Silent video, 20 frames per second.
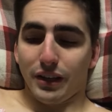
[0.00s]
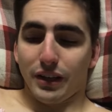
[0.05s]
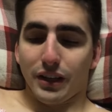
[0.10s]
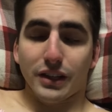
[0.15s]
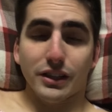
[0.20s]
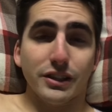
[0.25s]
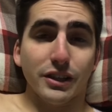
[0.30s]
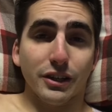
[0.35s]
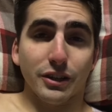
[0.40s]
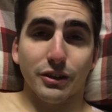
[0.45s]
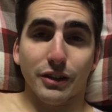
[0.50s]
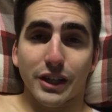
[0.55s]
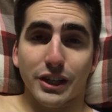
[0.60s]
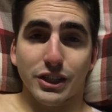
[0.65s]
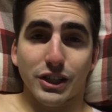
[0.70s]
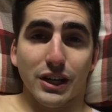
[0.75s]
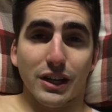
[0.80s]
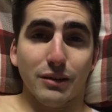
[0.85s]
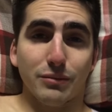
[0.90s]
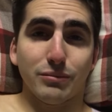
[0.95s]
he's done a great
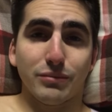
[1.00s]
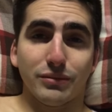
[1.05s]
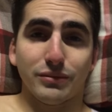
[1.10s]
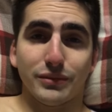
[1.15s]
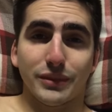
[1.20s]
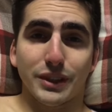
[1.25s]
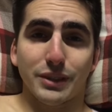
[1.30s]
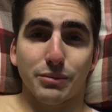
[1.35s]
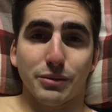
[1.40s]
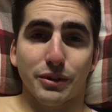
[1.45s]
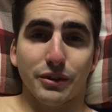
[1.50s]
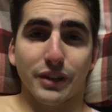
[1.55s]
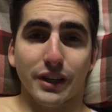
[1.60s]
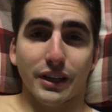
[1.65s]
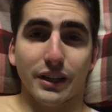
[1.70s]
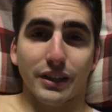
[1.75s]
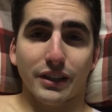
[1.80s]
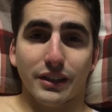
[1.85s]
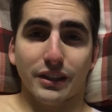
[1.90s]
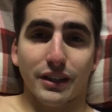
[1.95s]
job. He's been
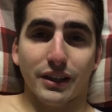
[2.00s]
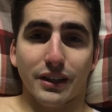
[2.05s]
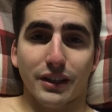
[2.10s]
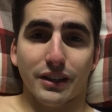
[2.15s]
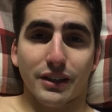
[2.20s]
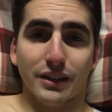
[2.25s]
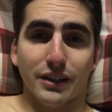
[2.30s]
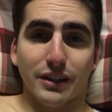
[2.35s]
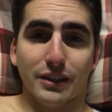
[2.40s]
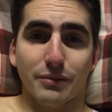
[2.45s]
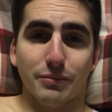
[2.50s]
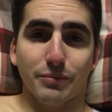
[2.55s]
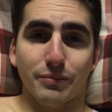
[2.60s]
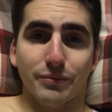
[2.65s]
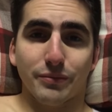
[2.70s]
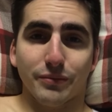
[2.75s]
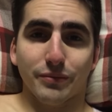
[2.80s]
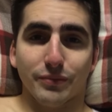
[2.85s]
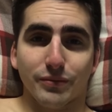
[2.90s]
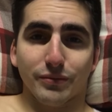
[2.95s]
great, and
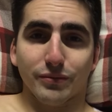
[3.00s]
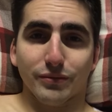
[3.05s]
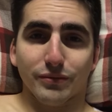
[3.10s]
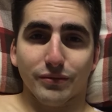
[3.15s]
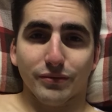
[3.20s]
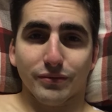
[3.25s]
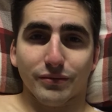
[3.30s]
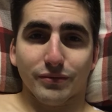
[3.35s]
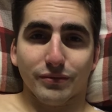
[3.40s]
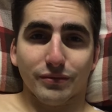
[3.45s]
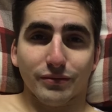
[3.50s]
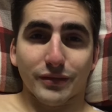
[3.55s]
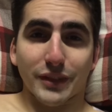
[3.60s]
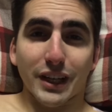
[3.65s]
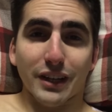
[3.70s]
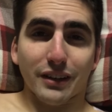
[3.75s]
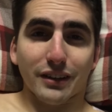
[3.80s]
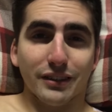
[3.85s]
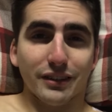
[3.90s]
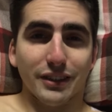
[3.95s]

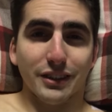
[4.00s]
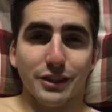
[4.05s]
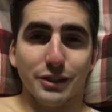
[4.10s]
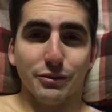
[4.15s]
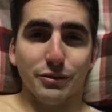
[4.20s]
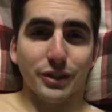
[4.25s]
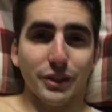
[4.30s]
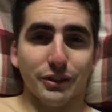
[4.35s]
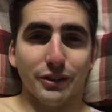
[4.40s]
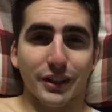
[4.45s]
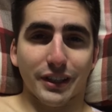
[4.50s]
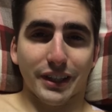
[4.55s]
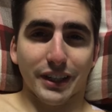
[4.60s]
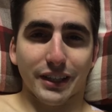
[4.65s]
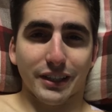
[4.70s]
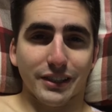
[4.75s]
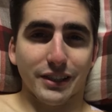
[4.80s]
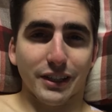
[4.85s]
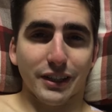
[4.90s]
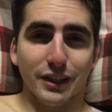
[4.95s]
yeah, this is a really great thing.
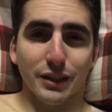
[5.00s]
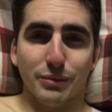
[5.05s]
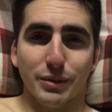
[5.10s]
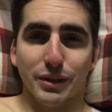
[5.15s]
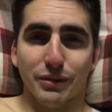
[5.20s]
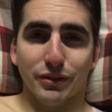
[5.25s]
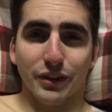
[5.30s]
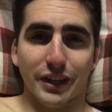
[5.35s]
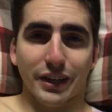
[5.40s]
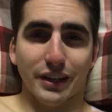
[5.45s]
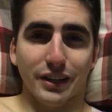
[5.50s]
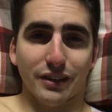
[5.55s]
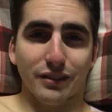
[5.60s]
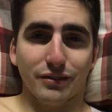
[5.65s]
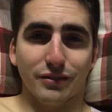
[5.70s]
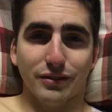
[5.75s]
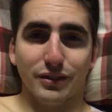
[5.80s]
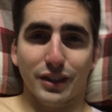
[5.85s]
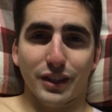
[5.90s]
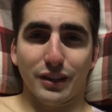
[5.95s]
It's nothing to be afraid
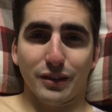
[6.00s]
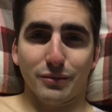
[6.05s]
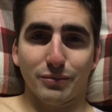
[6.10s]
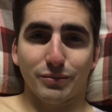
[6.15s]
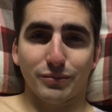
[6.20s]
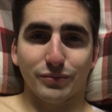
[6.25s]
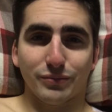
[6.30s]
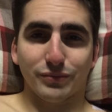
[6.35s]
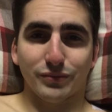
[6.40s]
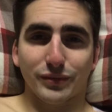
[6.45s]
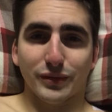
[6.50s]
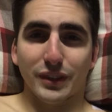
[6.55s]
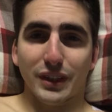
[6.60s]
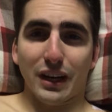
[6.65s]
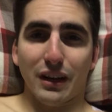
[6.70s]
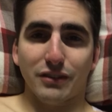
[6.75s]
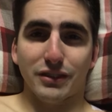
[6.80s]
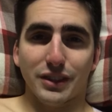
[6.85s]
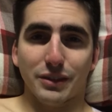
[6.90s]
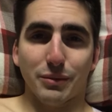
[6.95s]
of.
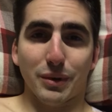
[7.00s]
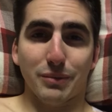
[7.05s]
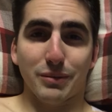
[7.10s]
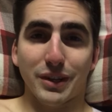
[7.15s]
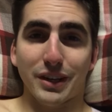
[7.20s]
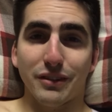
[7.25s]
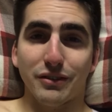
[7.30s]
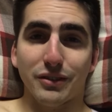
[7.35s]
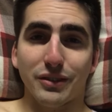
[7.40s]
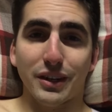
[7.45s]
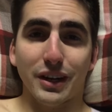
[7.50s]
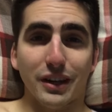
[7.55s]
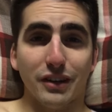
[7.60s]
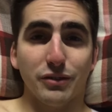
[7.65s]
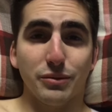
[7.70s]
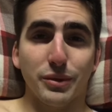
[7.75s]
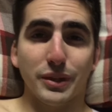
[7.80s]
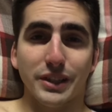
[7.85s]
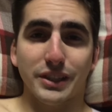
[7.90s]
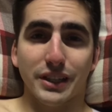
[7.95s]
Obviously, maybe not
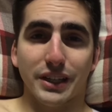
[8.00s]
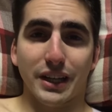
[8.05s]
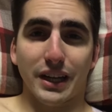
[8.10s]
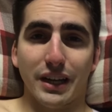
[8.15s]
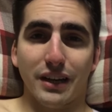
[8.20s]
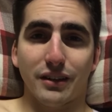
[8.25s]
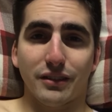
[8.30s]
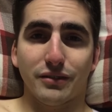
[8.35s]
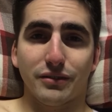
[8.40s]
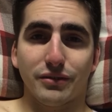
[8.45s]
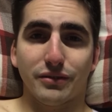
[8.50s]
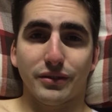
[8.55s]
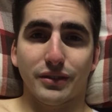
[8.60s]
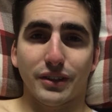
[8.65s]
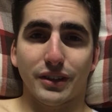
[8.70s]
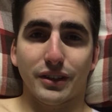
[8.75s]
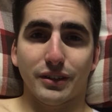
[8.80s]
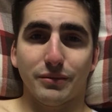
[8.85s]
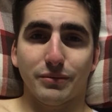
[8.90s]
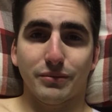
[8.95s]
everybody's going to have
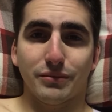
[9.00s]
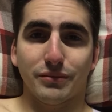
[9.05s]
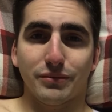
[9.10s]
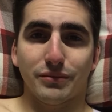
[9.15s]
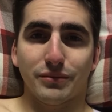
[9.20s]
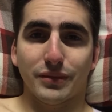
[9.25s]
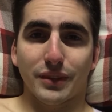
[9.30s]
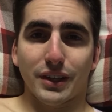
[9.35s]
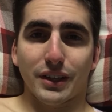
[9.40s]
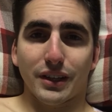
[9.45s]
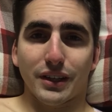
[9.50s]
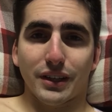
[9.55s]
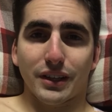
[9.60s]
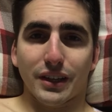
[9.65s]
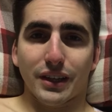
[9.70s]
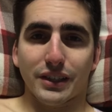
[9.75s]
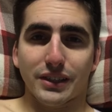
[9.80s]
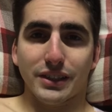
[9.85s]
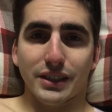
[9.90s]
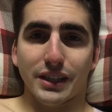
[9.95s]

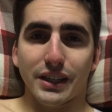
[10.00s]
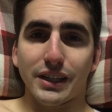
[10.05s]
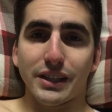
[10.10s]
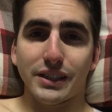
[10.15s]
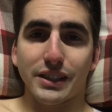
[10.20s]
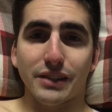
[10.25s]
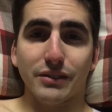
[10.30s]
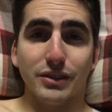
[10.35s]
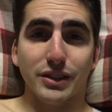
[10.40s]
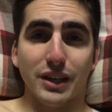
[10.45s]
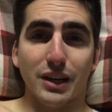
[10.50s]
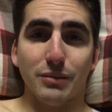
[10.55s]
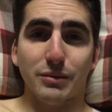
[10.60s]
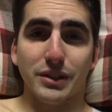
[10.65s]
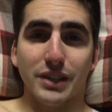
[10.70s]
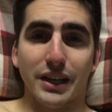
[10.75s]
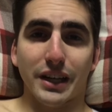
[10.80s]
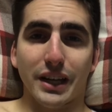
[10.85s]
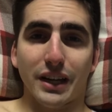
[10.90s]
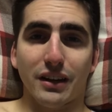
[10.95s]
as an easy of a time as
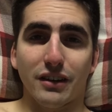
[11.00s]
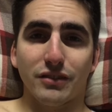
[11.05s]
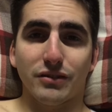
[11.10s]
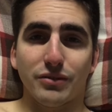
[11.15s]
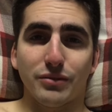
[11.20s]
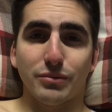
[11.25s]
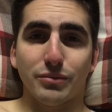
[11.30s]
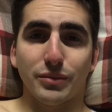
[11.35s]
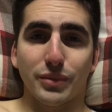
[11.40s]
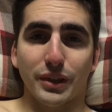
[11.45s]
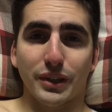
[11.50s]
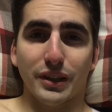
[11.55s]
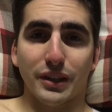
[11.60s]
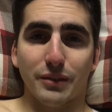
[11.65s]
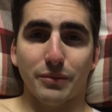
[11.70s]
I have, but